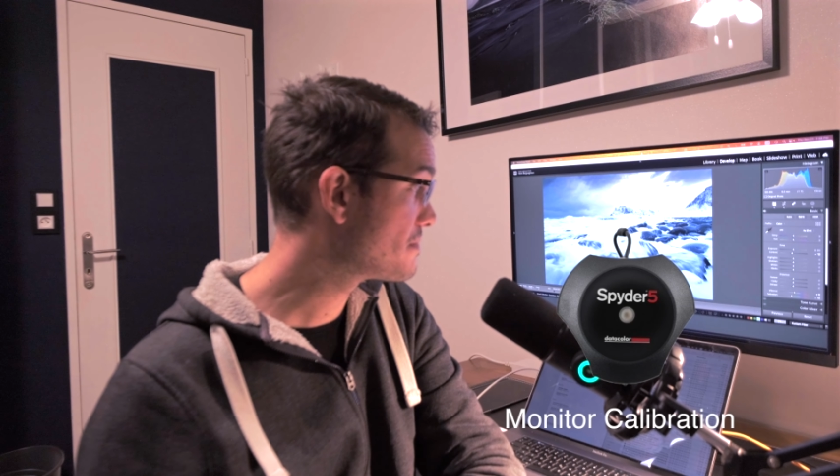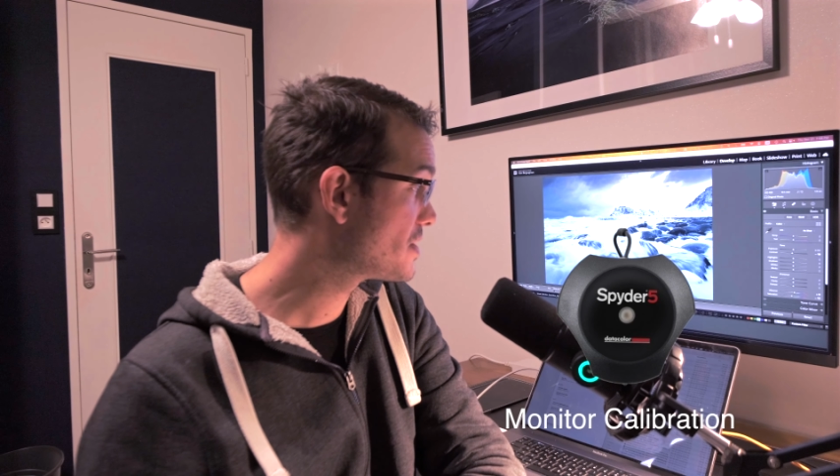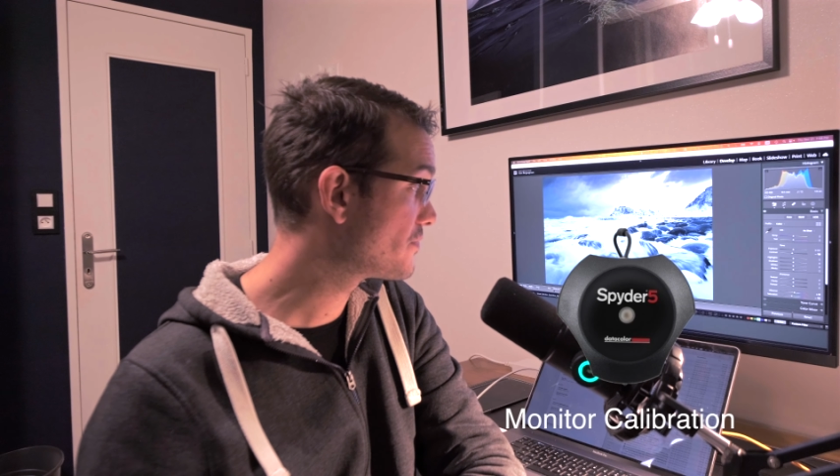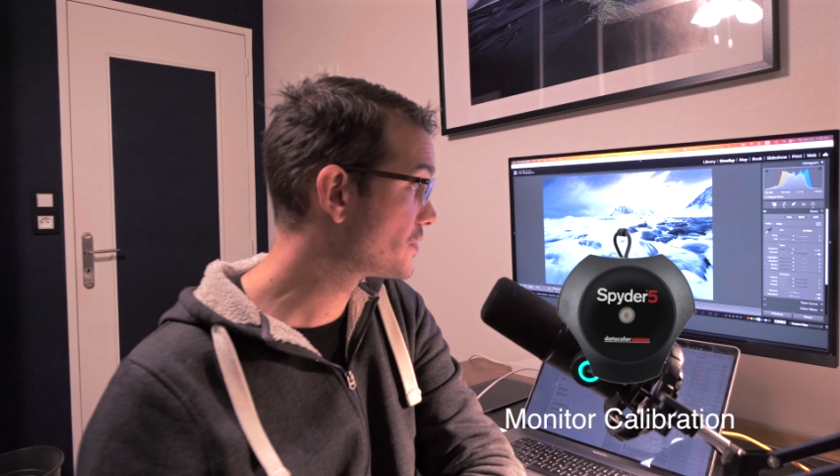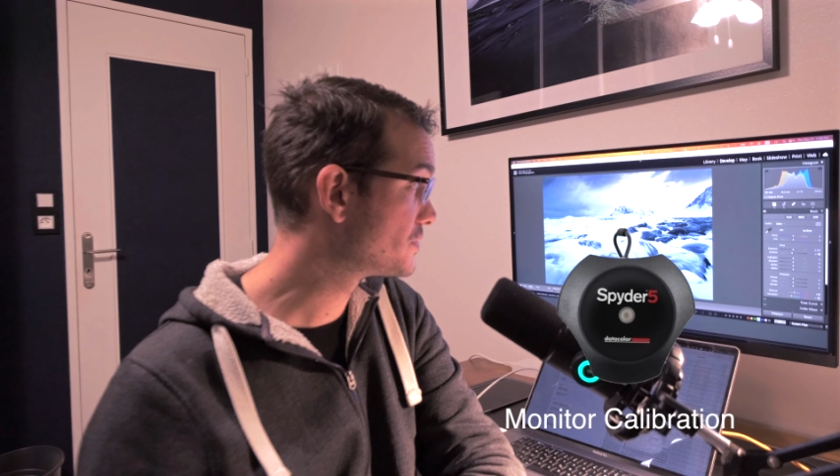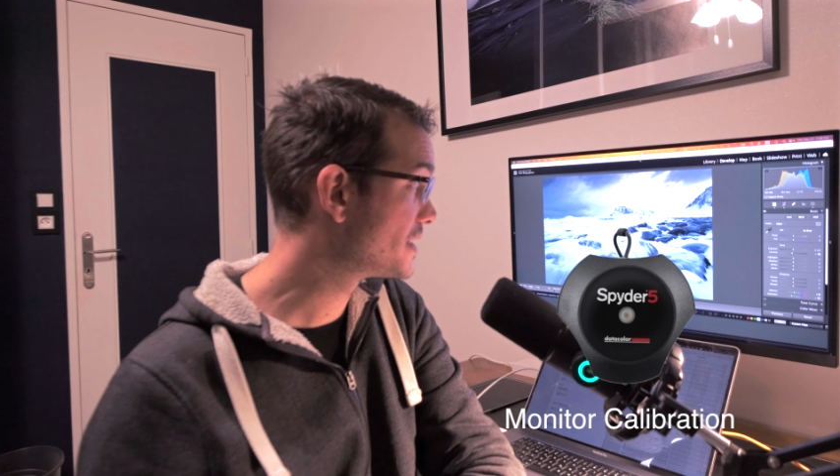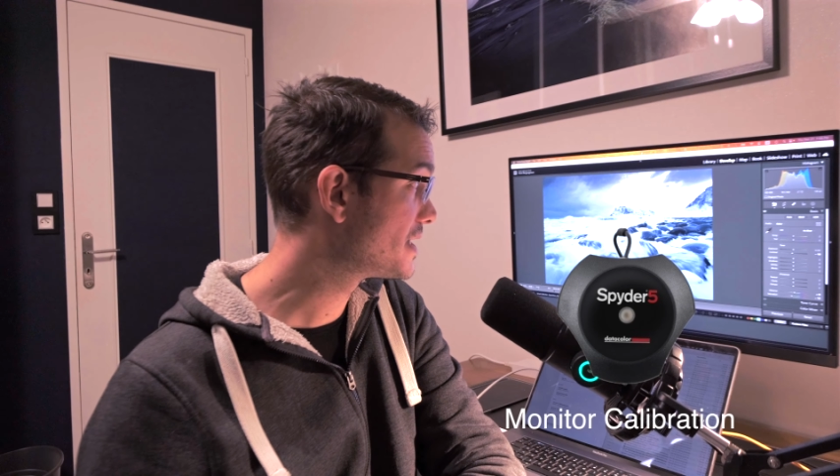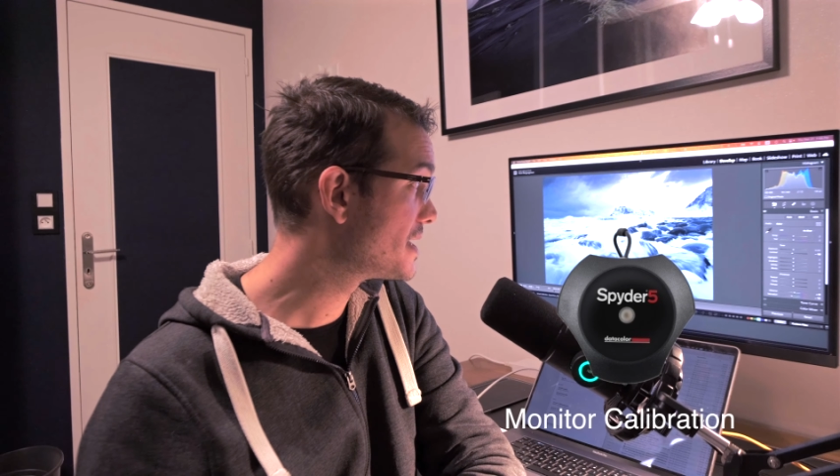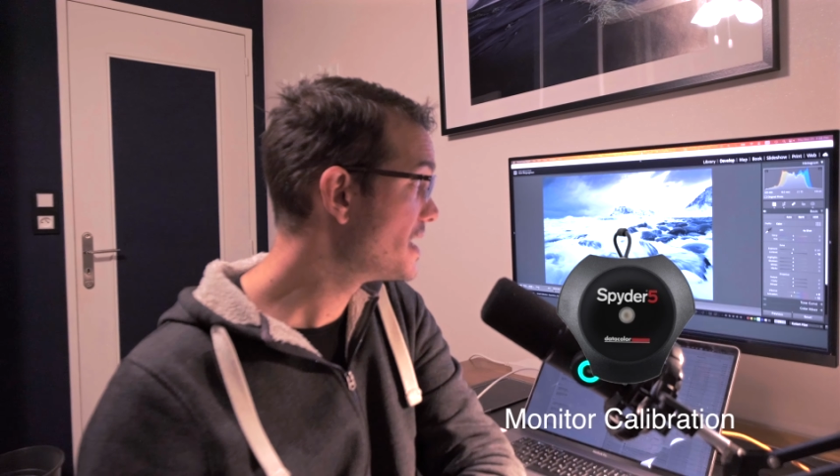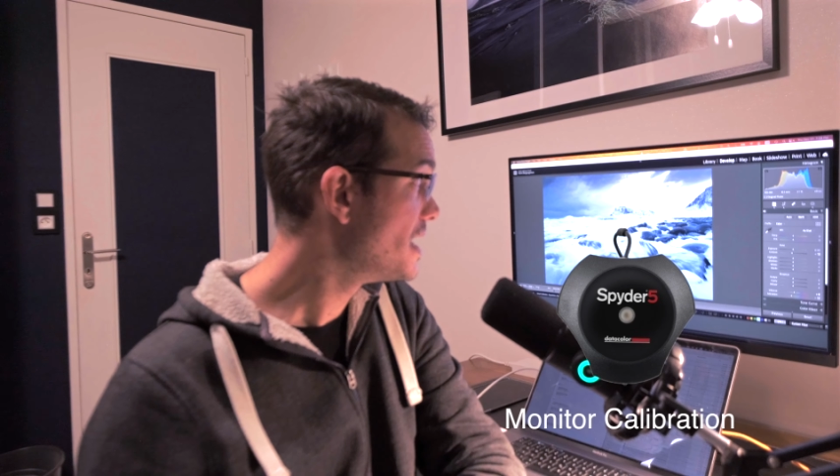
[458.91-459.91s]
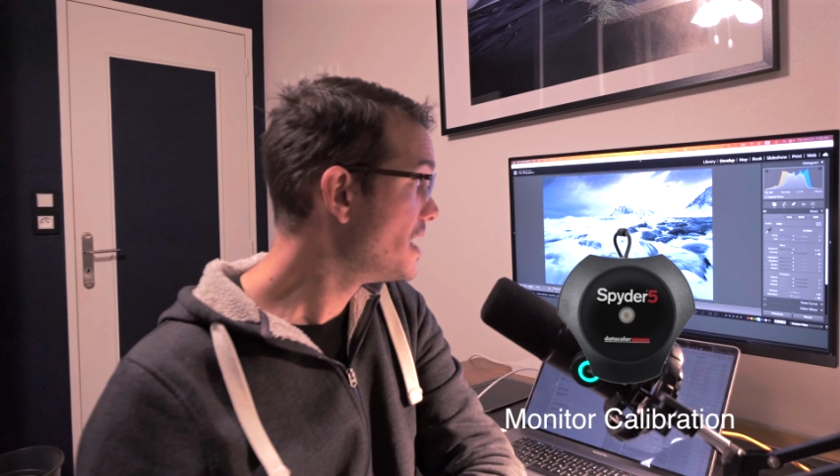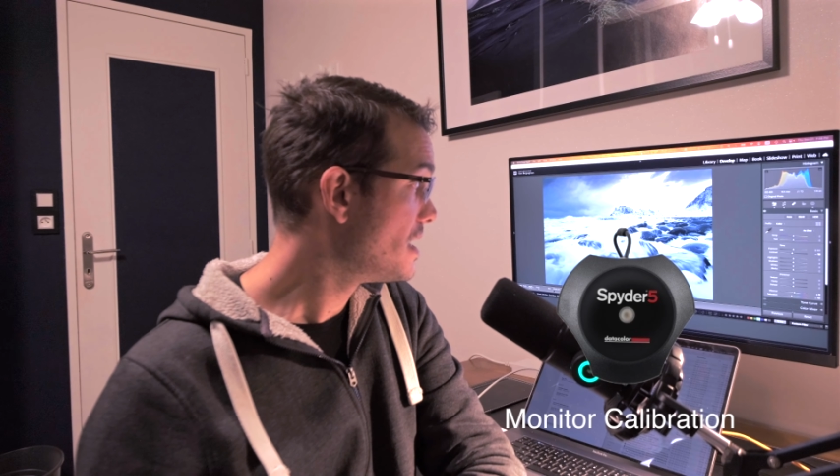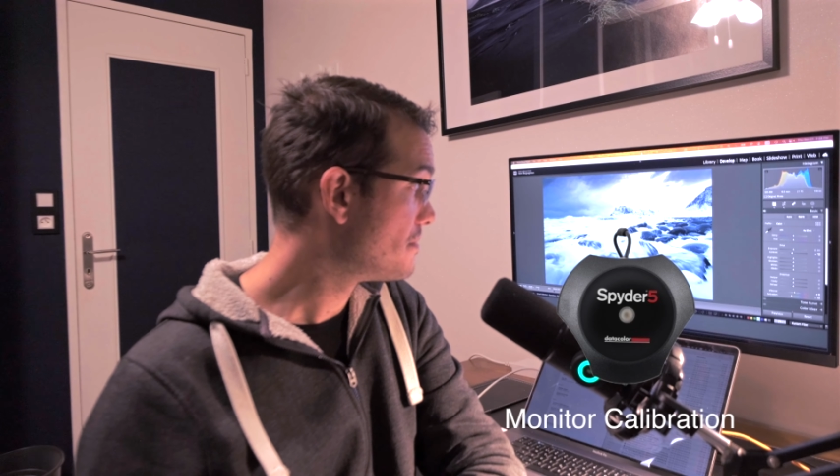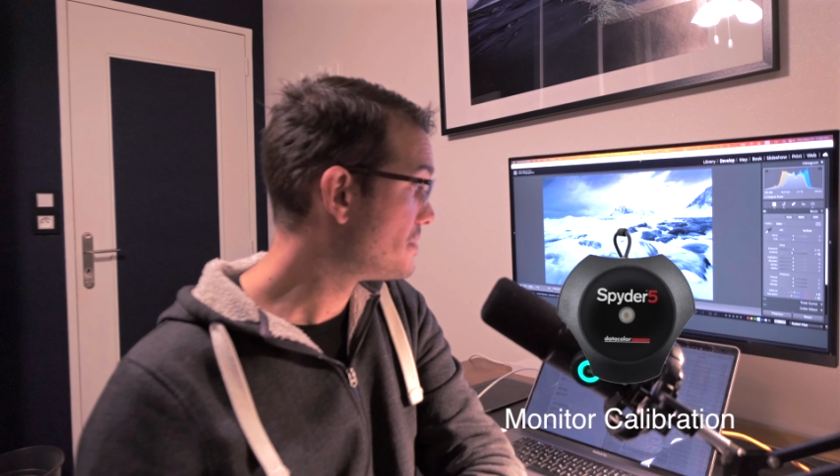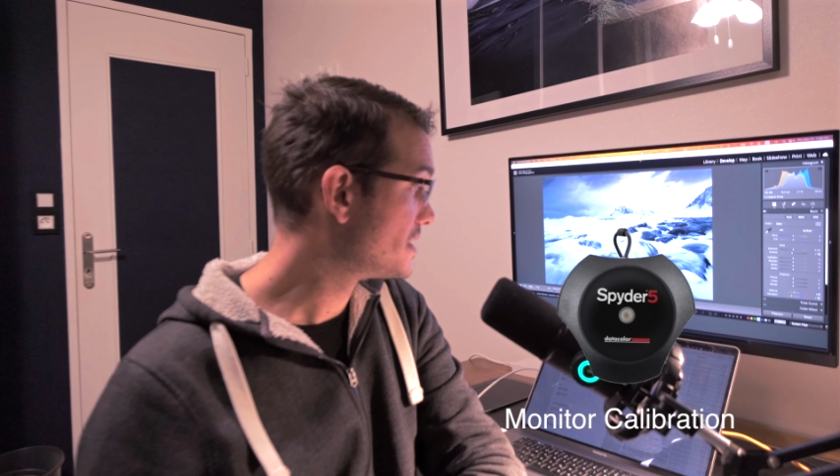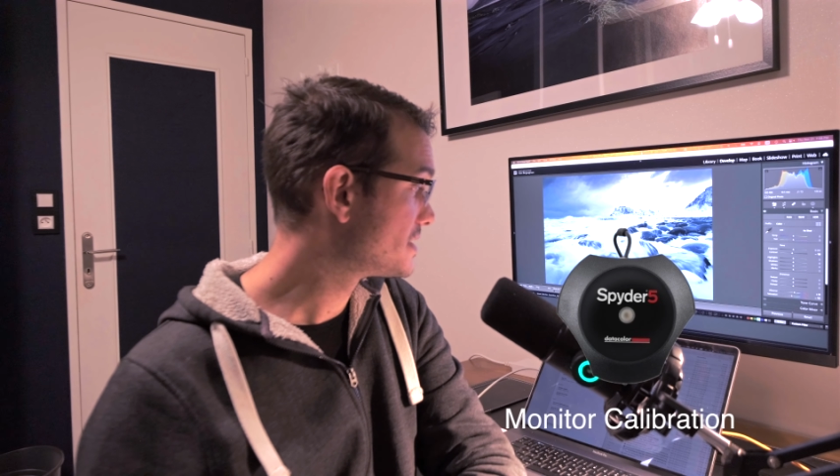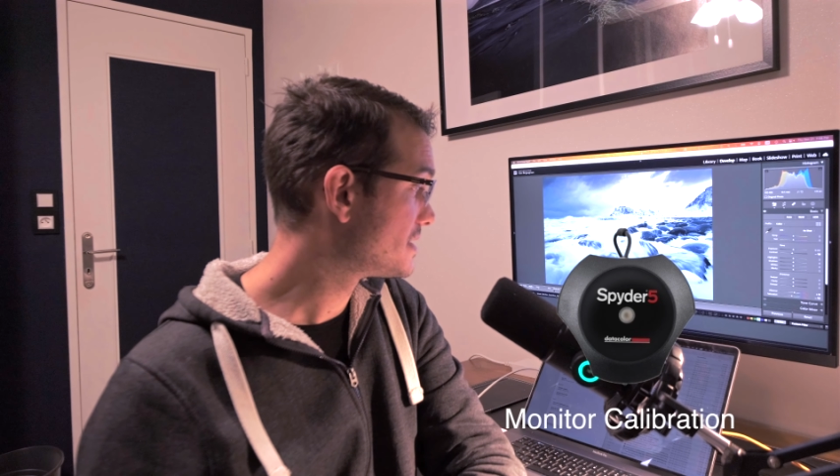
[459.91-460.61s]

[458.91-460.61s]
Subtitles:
unfortunately, but